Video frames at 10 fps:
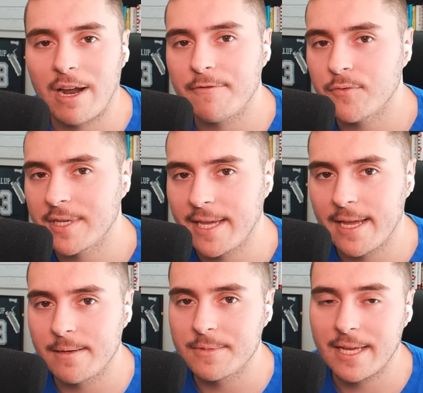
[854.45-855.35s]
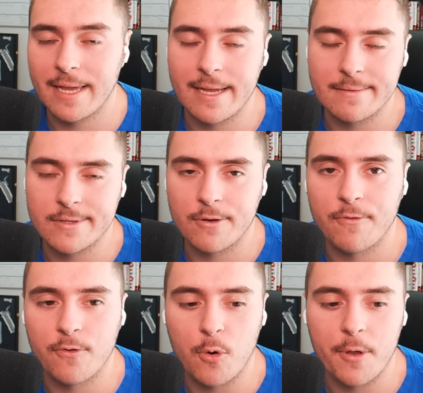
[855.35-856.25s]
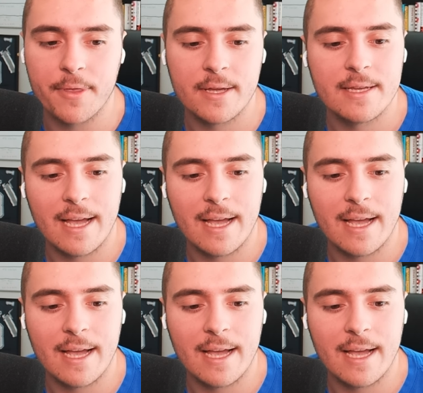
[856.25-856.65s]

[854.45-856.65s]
rivalry games, and so forth.